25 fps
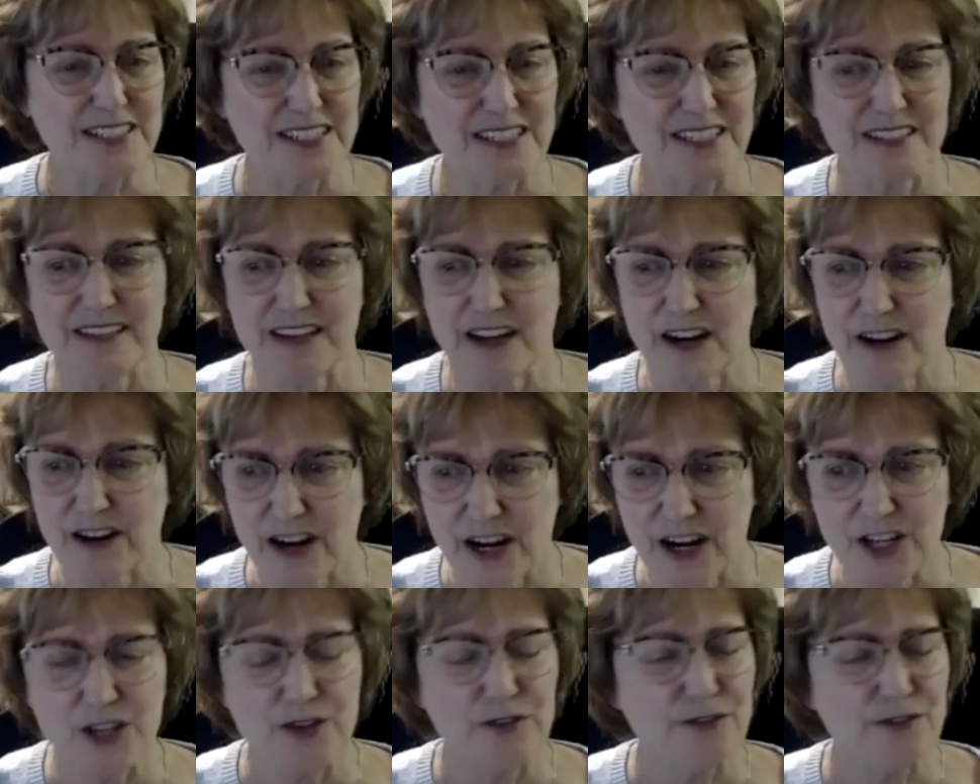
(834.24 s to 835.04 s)
Are
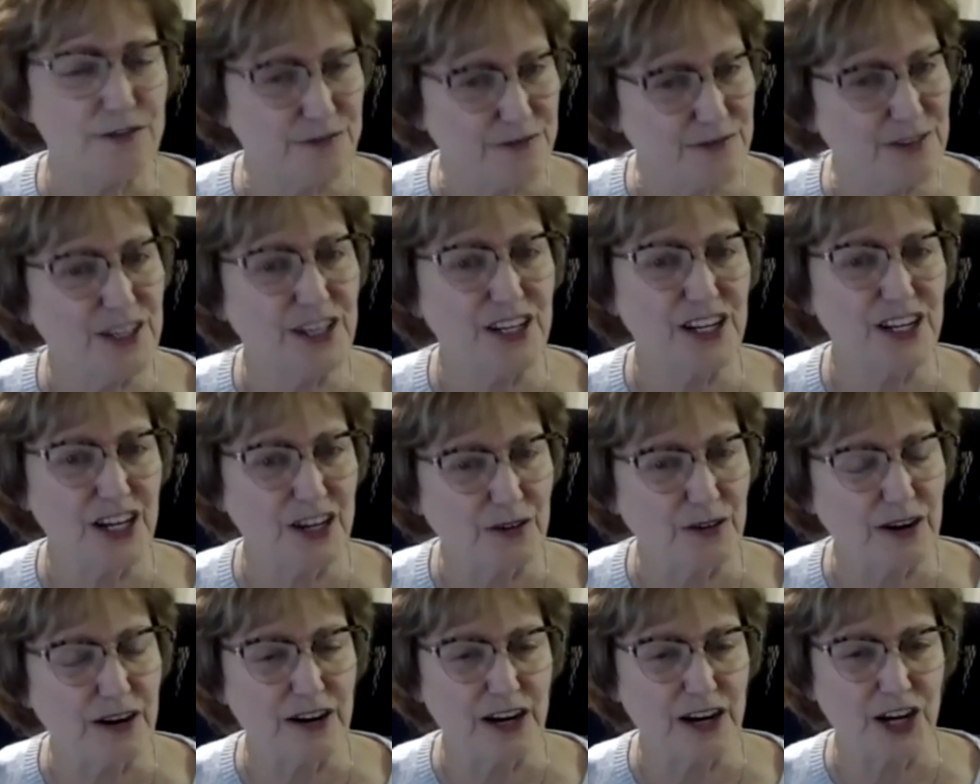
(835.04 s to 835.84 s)
you
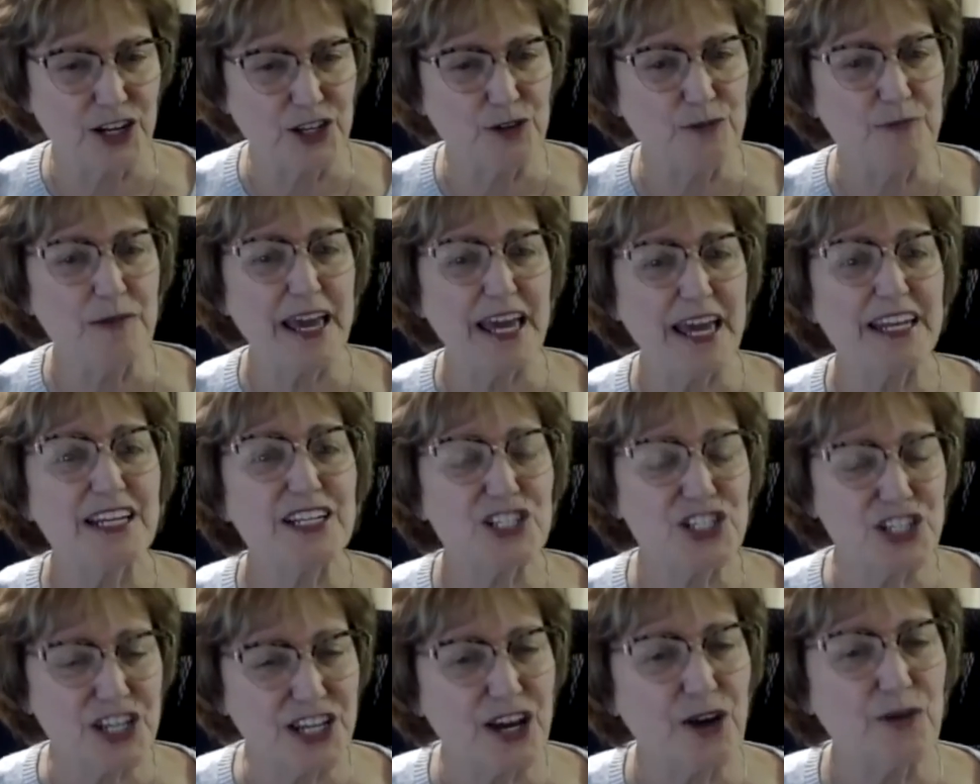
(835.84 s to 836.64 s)

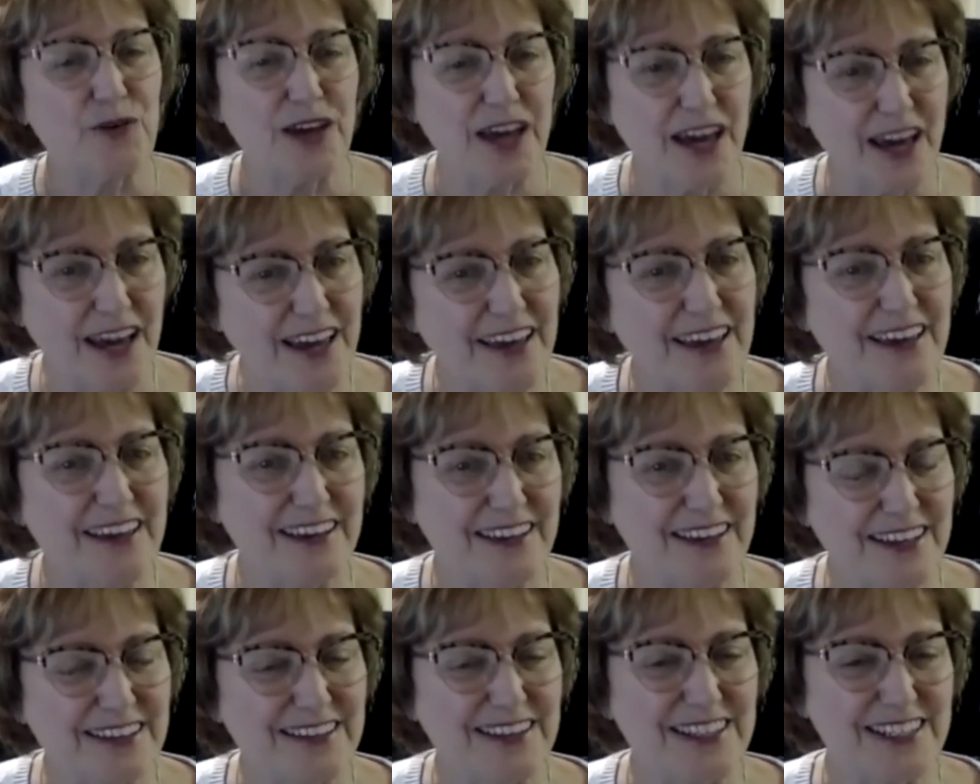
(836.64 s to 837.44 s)
managing okay
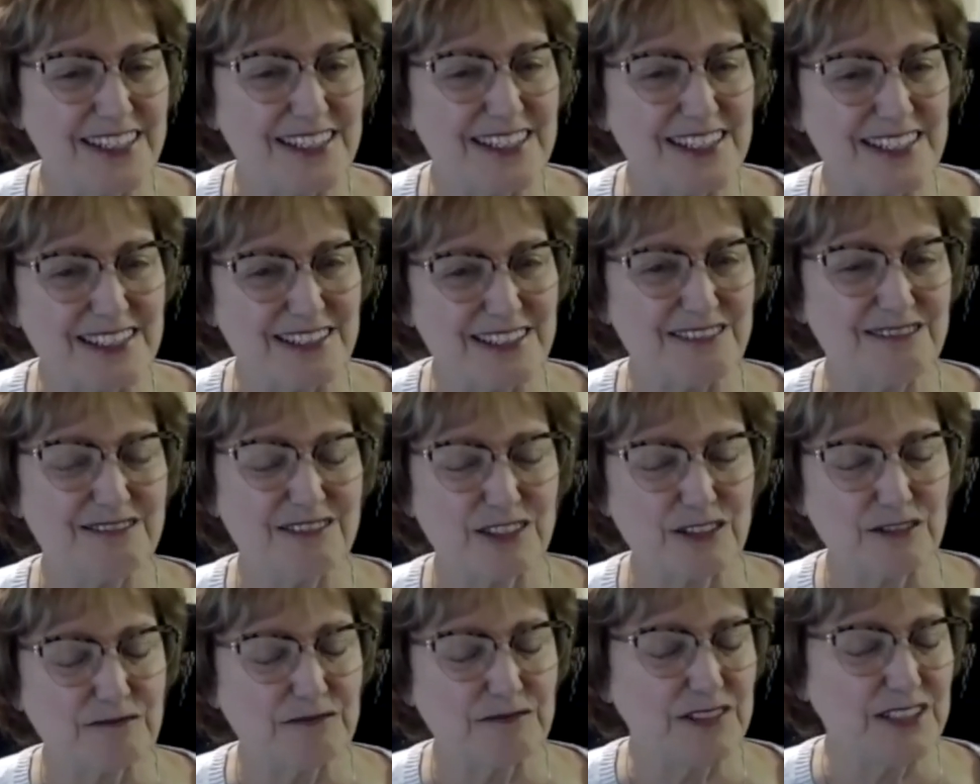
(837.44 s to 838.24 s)
in this,
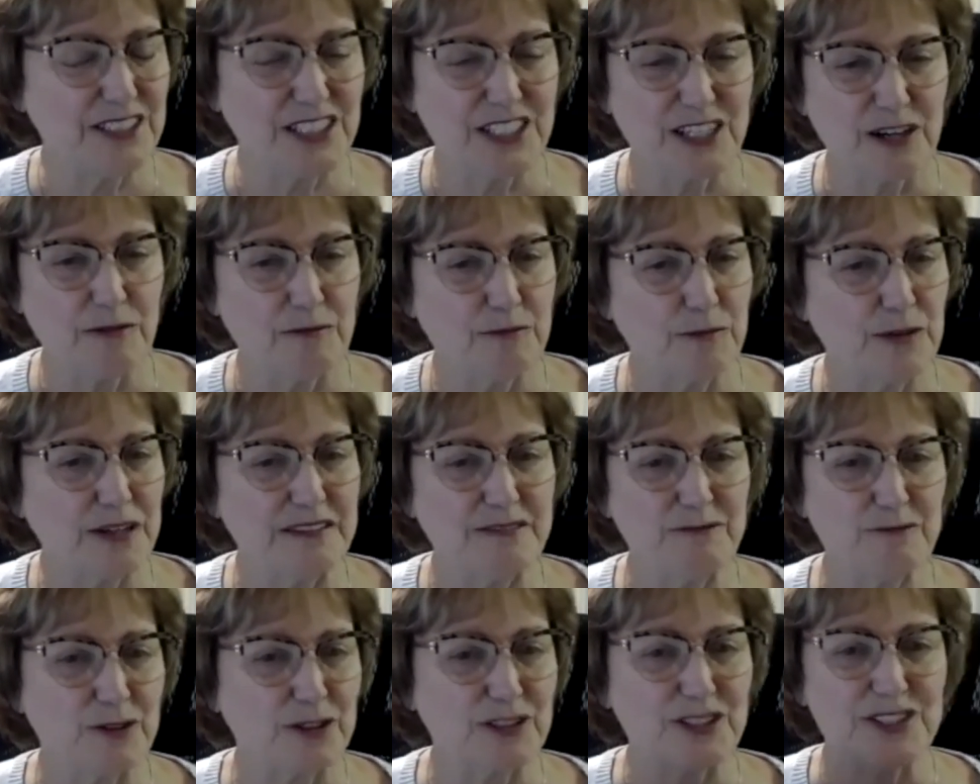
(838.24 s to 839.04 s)

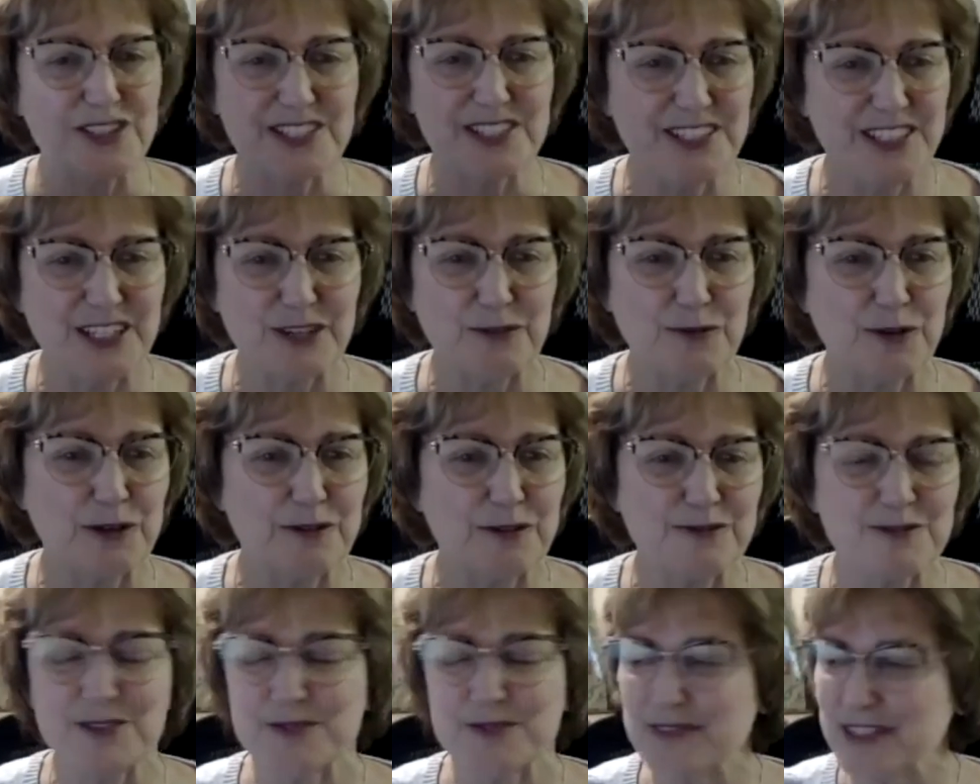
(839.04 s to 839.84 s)
when we
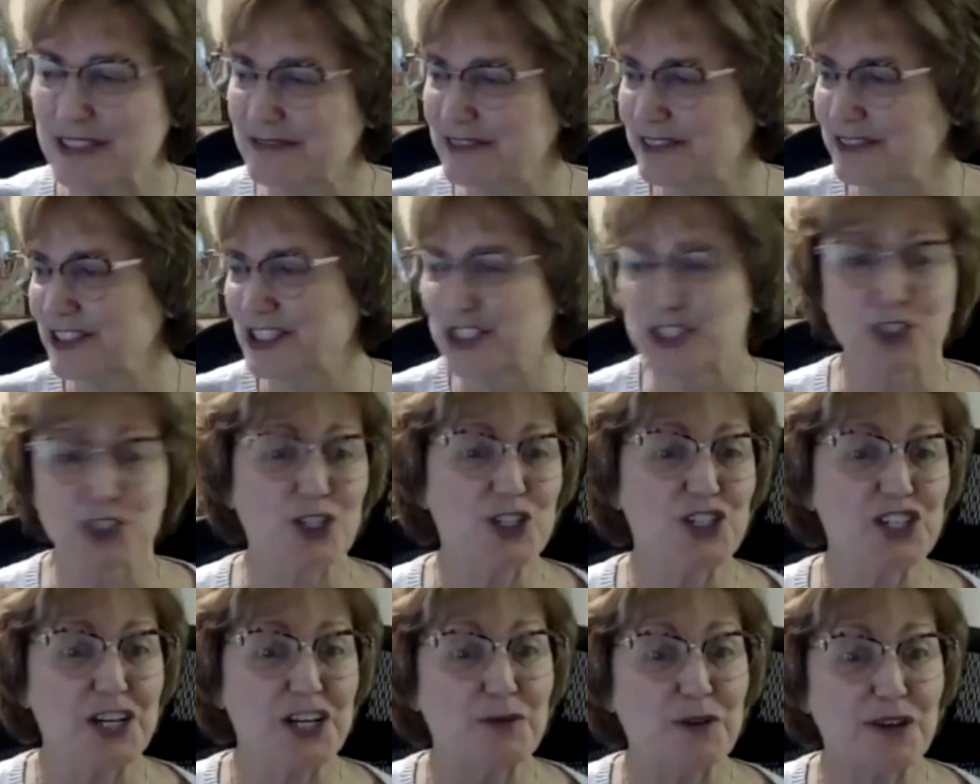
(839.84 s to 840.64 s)
were
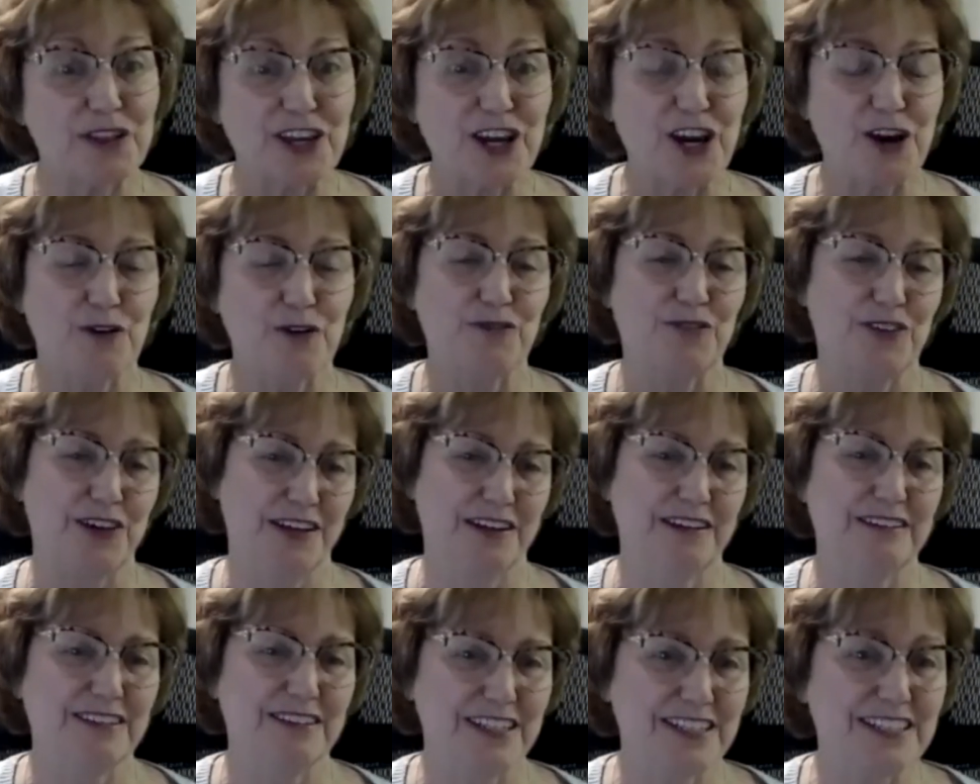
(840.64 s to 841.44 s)
surging with COVID?
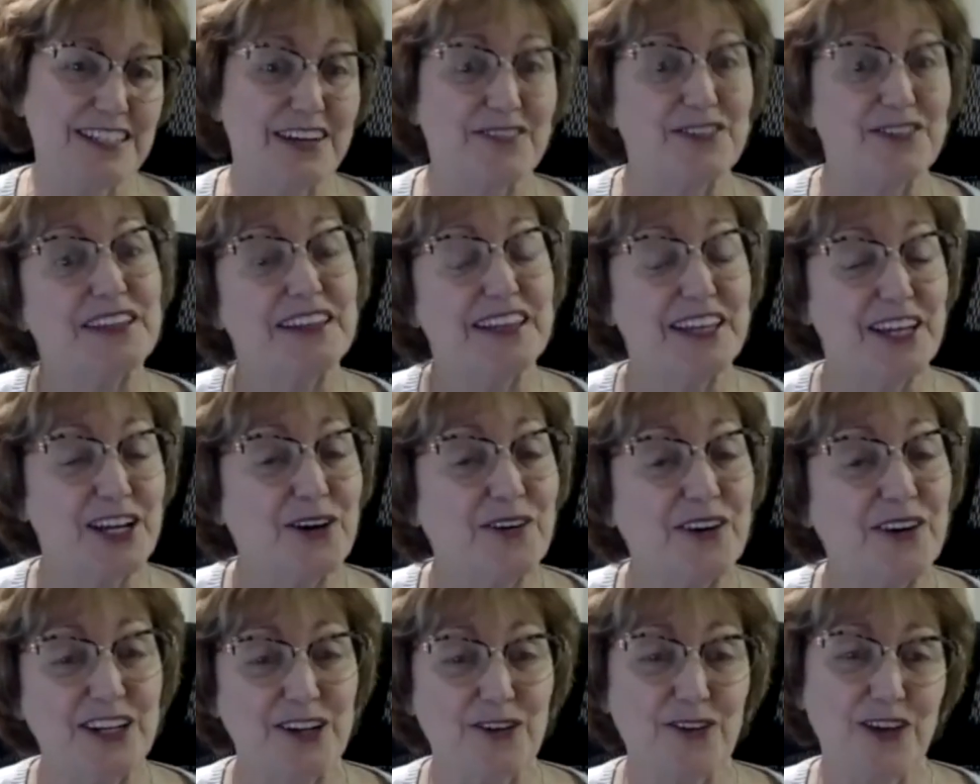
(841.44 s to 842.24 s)
Is everything
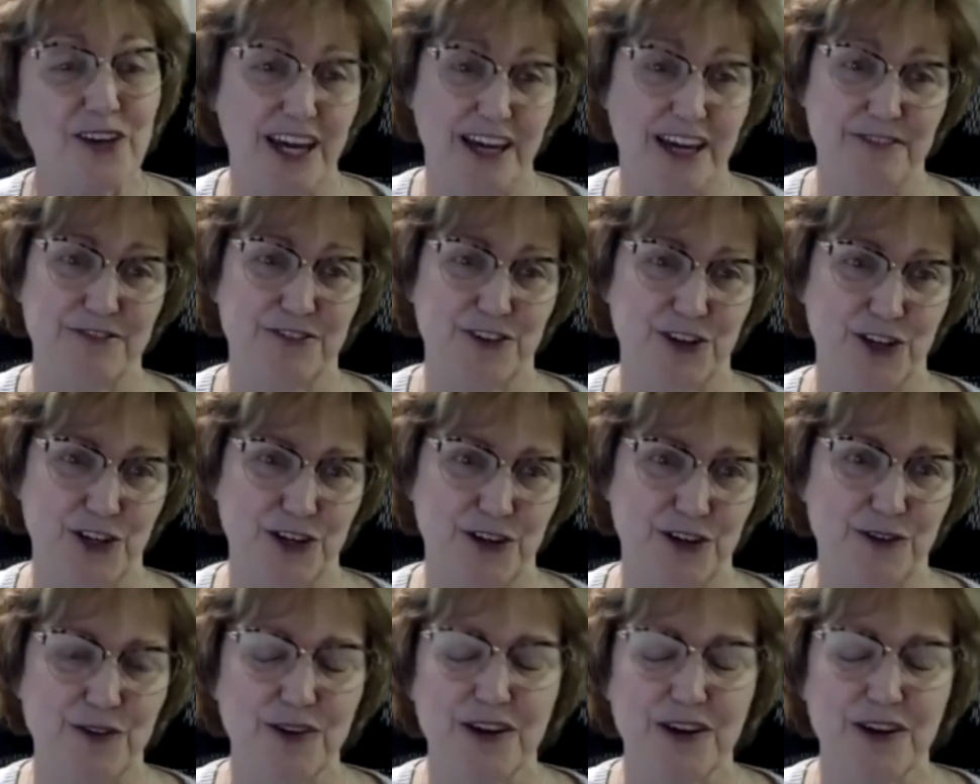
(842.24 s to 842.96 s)
going okay for you?